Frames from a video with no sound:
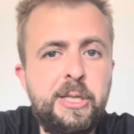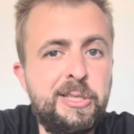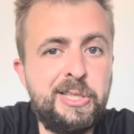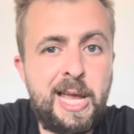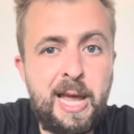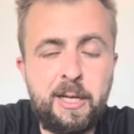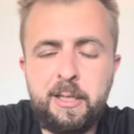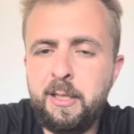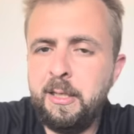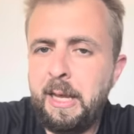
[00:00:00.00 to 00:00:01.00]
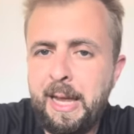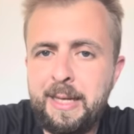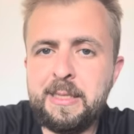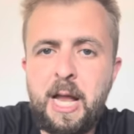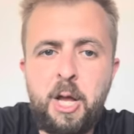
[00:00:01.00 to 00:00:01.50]
And Zach,
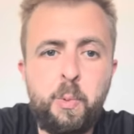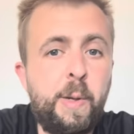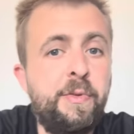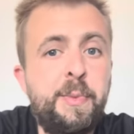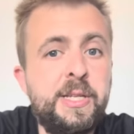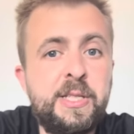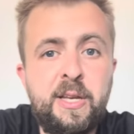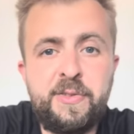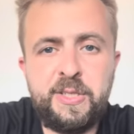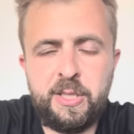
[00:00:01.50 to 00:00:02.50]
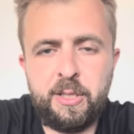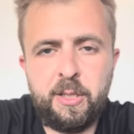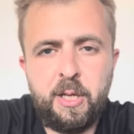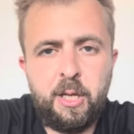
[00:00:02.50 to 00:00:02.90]
hands down, one of the best I've seen.